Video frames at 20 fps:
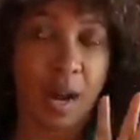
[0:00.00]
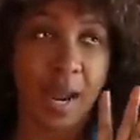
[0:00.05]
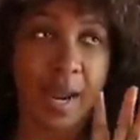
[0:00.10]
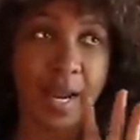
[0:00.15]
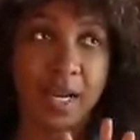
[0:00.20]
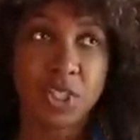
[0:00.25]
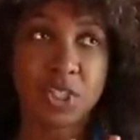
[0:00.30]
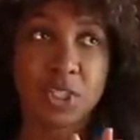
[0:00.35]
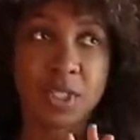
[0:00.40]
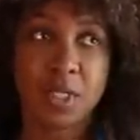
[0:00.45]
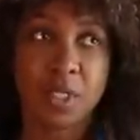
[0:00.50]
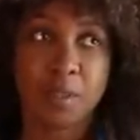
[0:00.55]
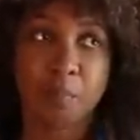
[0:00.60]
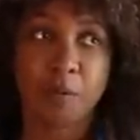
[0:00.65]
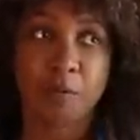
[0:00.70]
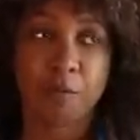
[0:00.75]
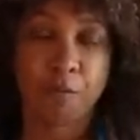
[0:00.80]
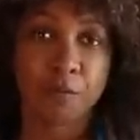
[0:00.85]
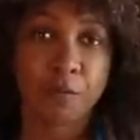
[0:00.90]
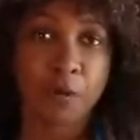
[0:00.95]
I actually
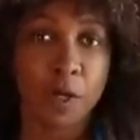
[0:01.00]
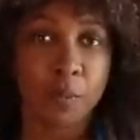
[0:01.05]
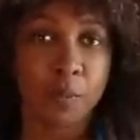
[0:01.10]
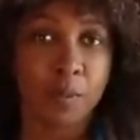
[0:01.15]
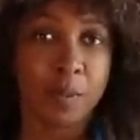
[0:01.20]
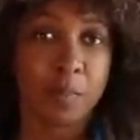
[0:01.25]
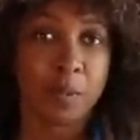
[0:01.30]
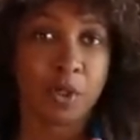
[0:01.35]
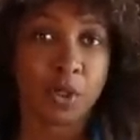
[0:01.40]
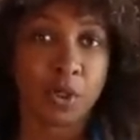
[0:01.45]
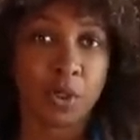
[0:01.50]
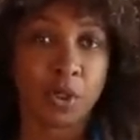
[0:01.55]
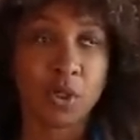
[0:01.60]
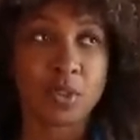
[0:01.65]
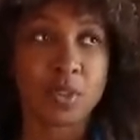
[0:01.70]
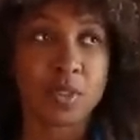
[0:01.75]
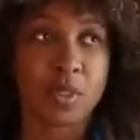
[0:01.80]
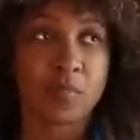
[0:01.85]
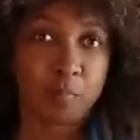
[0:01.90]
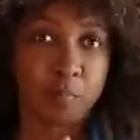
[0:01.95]
prefer it
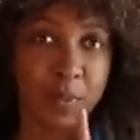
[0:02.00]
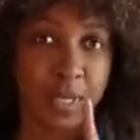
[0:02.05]
because